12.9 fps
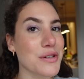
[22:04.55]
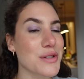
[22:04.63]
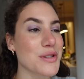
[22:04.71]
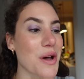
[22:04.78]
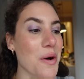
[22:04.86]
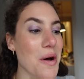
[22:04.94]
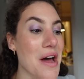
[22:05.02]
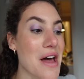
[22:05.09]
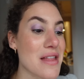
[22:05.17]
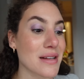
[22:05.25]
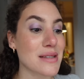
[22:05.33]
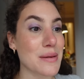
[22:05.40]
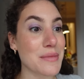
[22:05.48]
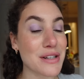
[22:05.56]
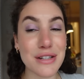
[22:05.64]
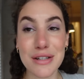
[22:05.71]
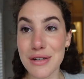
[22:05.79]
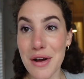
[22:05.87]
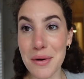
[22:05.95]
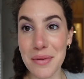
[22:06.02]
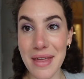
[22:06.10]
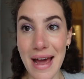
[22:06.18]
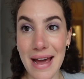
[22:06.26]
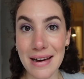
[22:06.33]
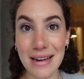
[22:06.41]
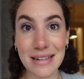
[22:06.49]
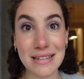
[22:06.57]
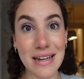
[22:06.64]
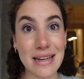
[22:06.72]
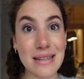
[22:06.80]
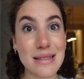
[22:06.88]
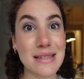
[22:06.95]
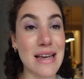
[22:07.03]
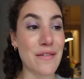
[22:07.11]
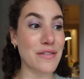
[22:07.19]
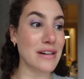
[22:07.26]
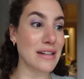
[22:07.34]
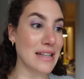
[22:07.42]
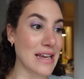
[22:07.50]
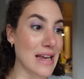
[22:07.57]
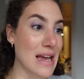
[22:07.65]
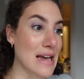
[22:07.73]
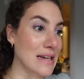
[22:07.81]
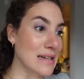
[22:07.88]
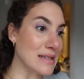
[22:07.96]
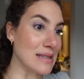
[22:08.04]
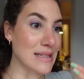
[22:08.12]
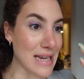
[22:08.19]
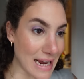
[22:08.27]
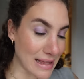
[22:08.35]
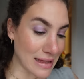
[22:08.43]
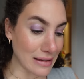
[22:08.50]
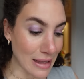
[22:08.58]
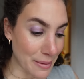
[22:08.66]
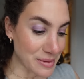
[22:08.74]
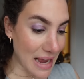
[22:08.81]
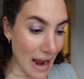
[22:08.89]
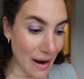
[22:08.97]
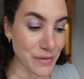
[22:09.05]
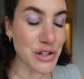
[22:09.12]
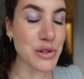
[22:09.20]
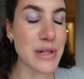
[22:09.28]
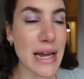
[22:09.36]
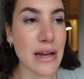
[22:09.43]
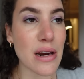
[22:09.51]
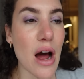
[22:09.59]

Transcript: So that's something to note, that it does definitely stain the lips after you take it